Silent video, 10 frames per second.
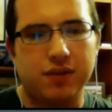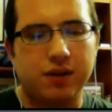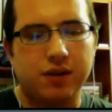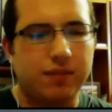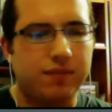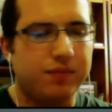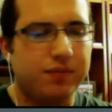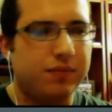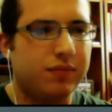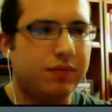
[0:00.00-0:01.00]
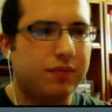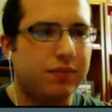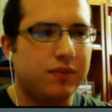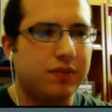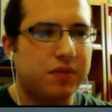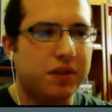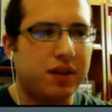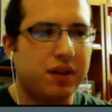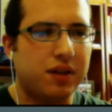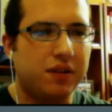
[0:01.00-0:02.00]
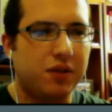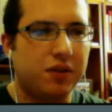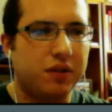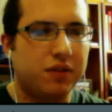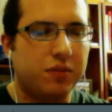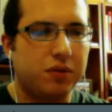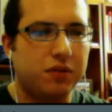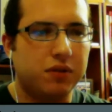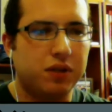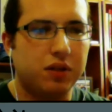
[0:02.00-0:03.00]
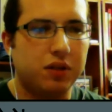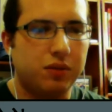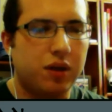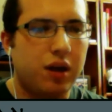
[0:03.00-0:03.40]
some of the things that you can supposedly do.